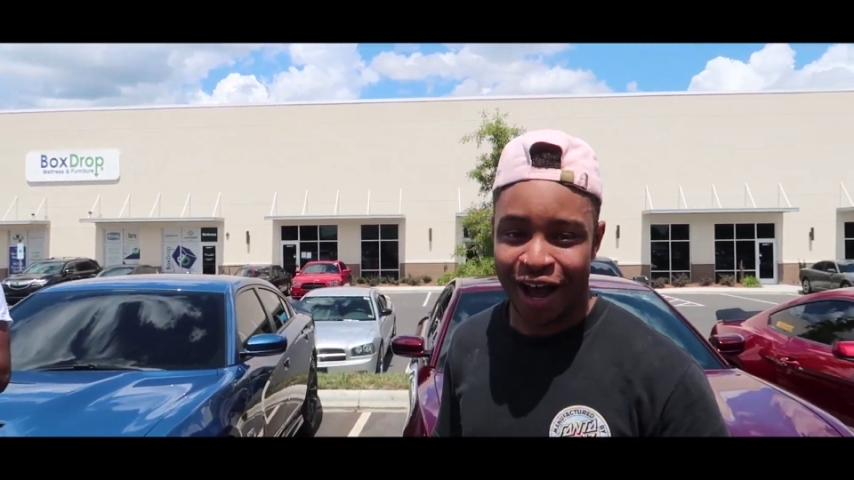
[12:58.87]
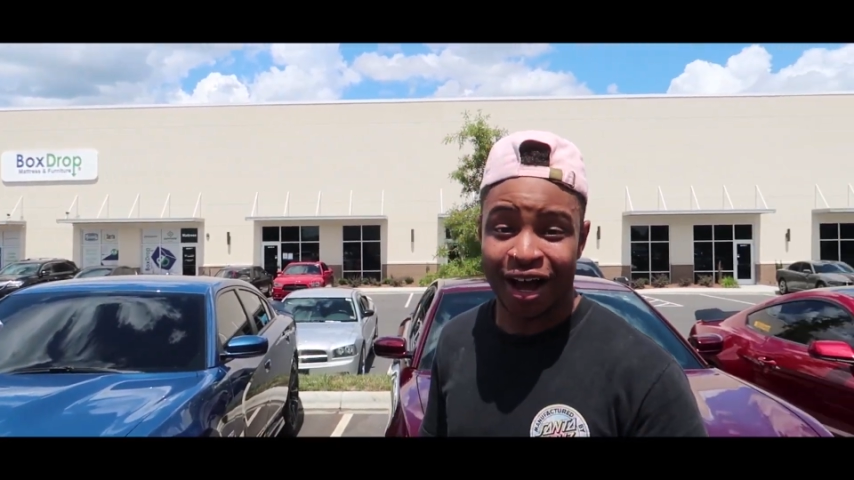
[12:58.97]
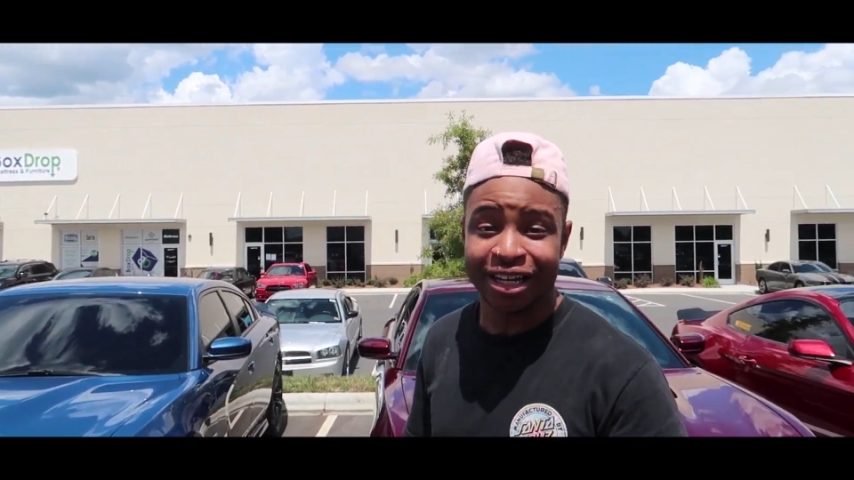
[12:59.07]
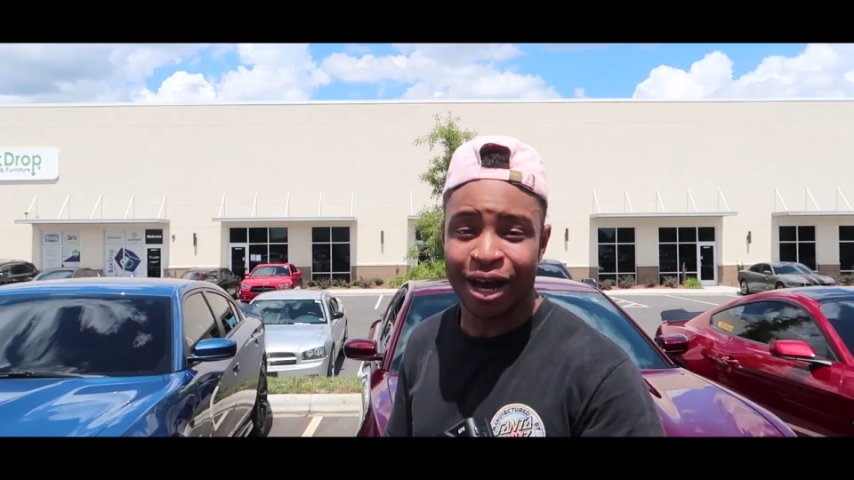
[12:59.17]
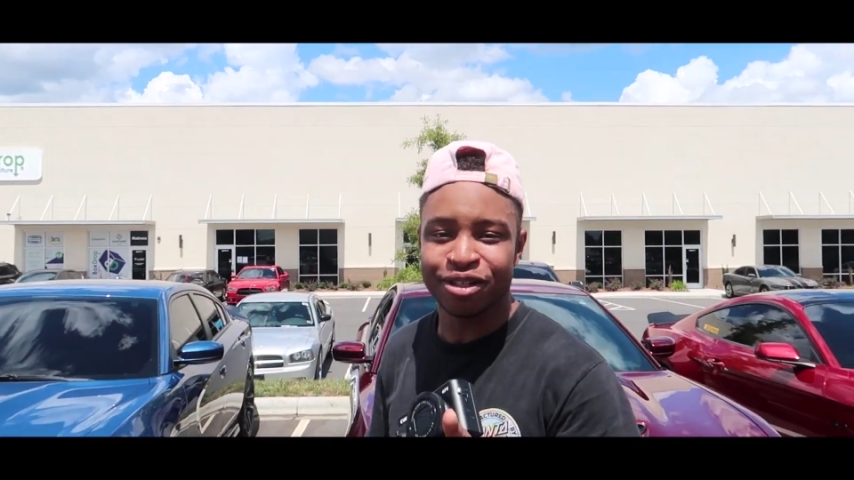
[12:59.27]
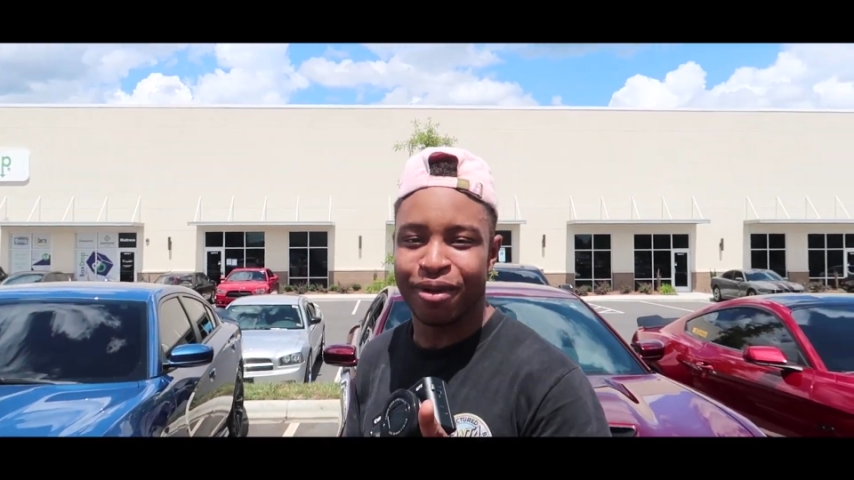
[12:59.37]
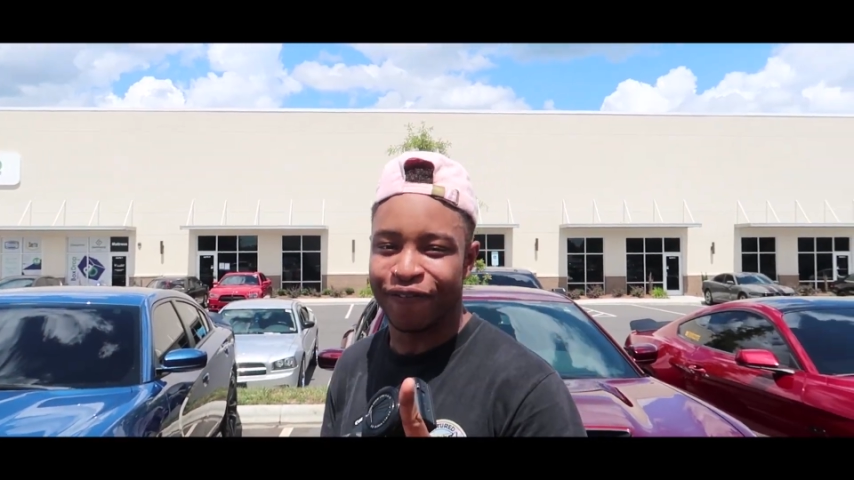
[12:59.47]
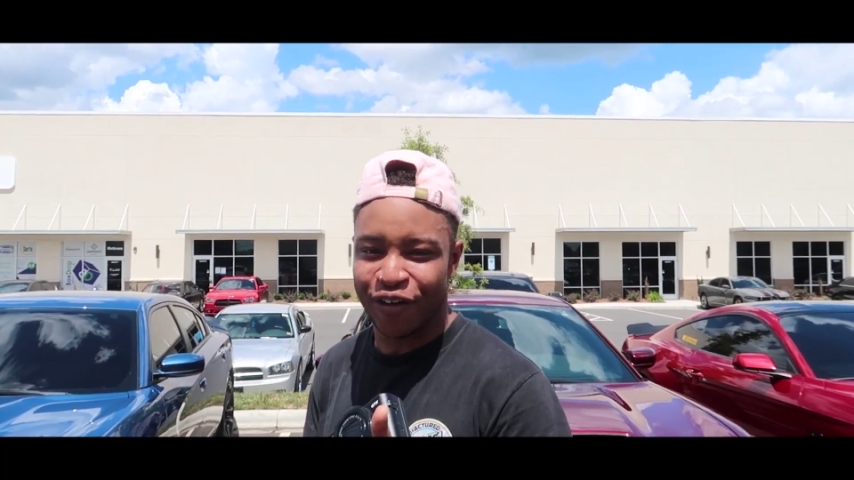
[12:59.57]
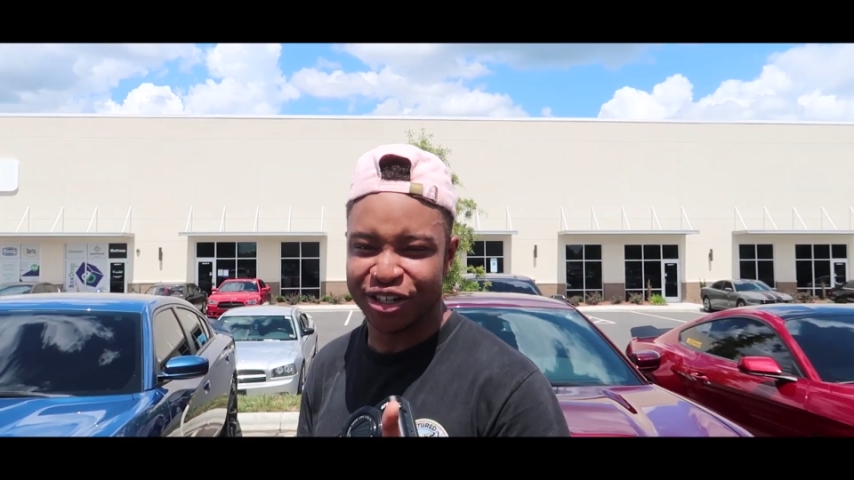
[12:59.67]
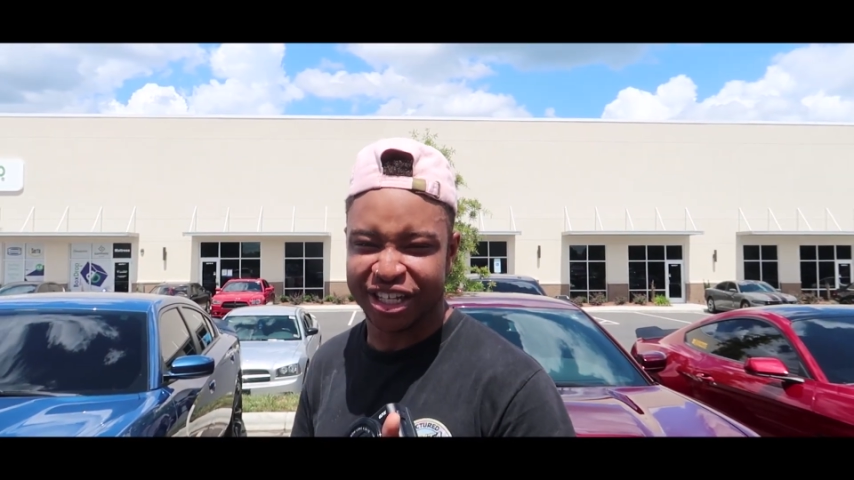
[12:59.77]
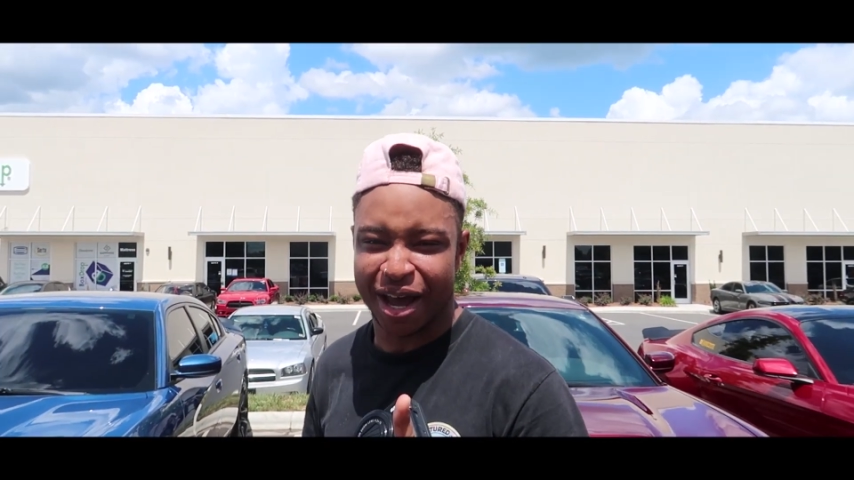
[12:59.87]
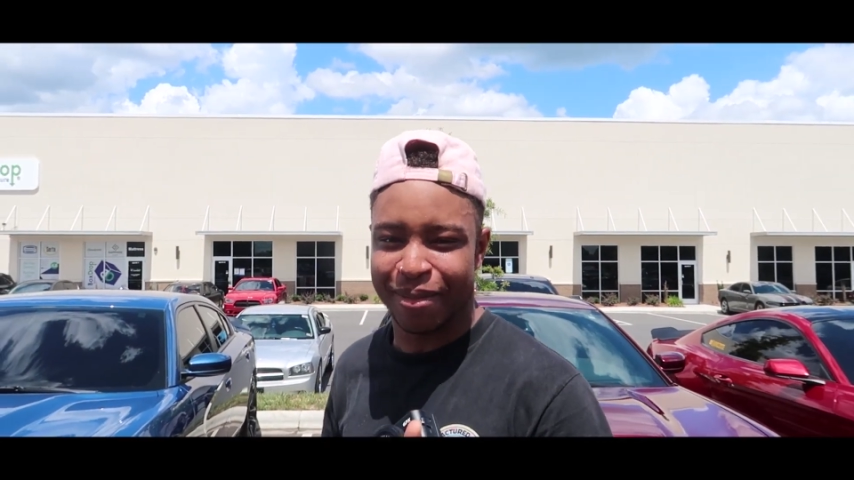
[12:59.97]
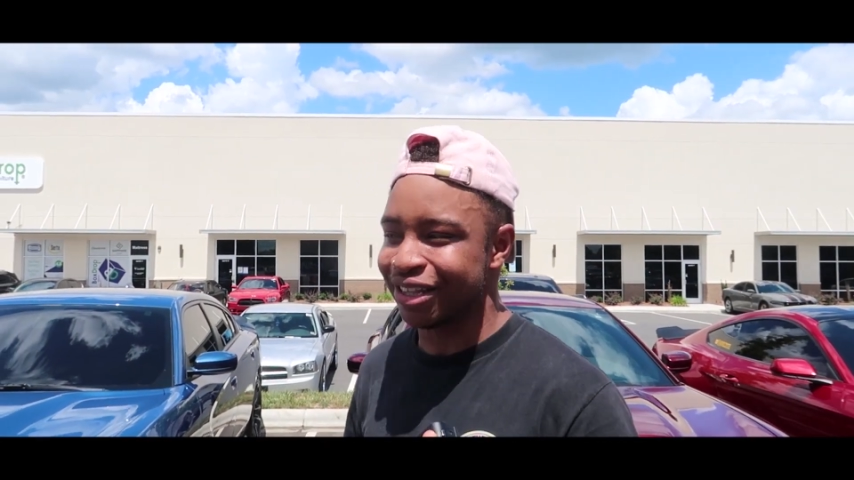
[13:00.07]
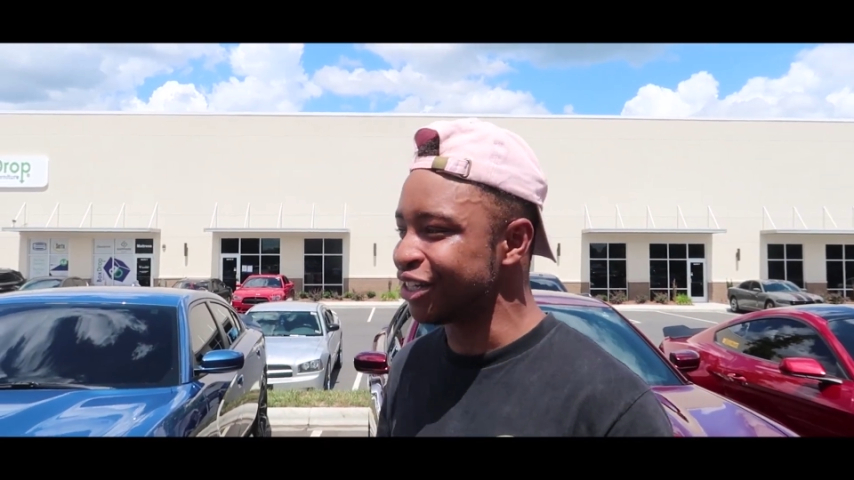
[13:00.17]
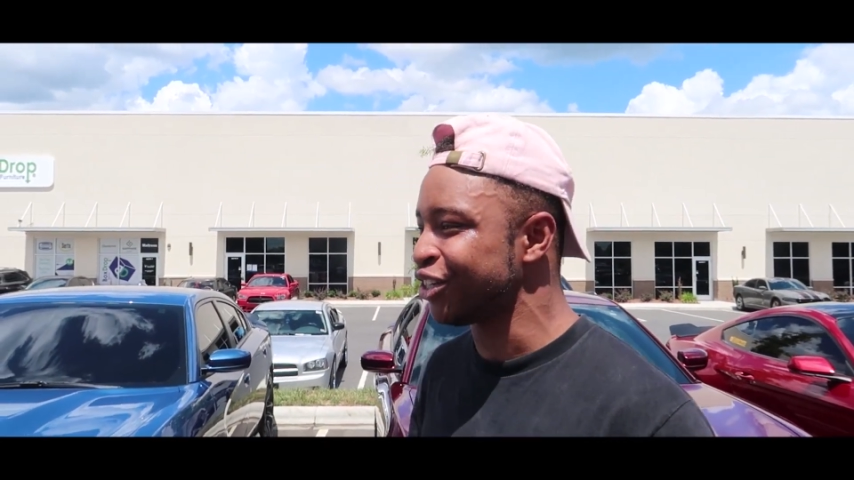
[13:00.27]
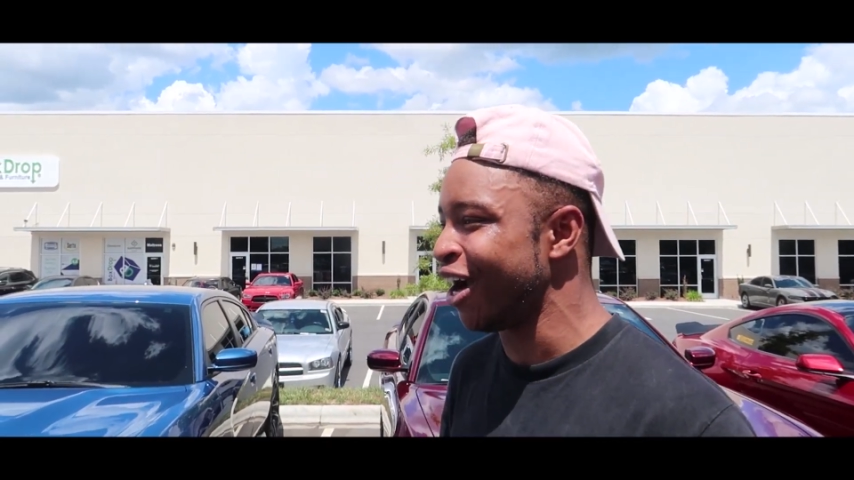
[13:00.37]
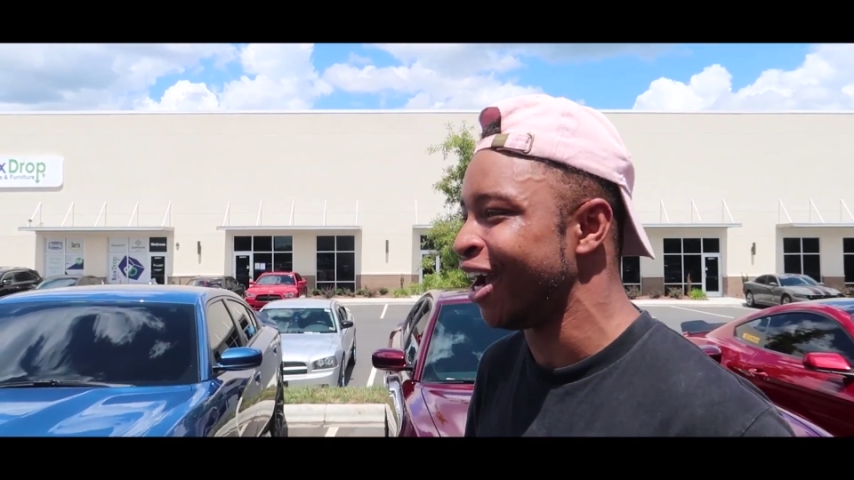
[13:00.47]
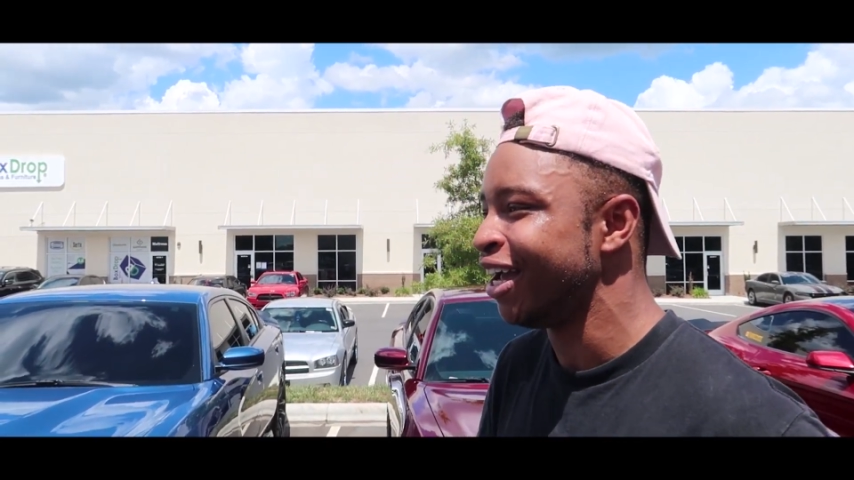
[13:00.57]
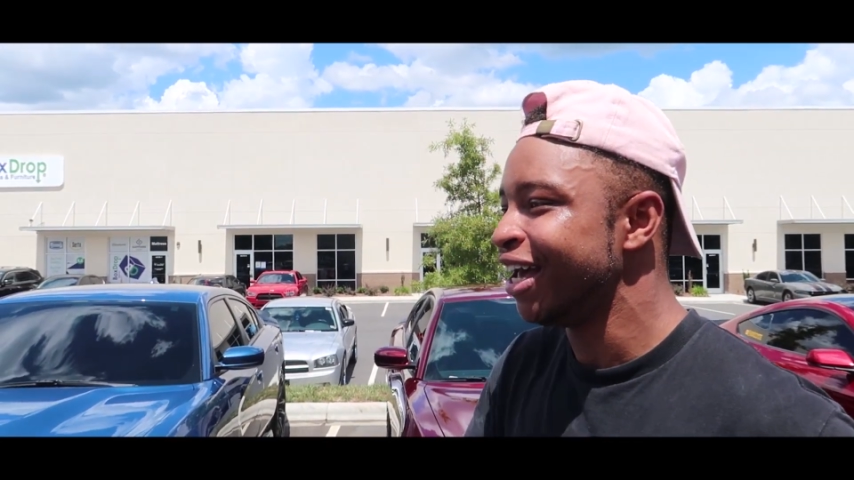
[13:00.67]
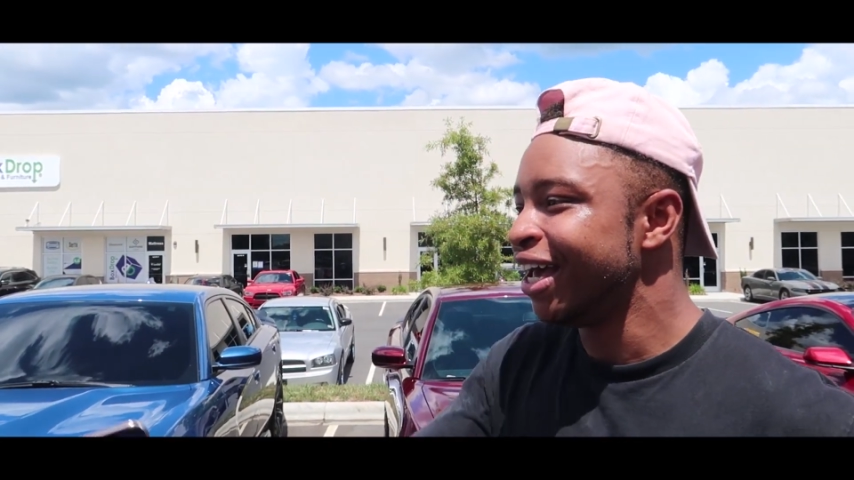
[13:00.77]
y'all, that was my first time at the
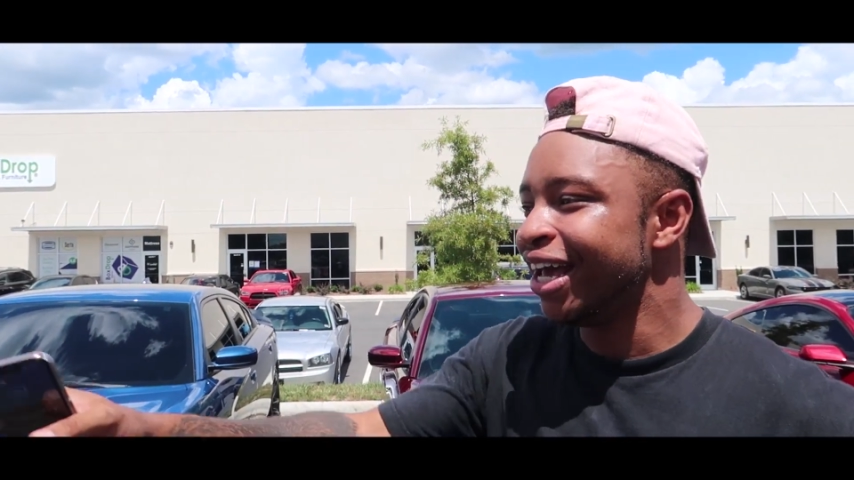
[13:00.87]
track. Hey,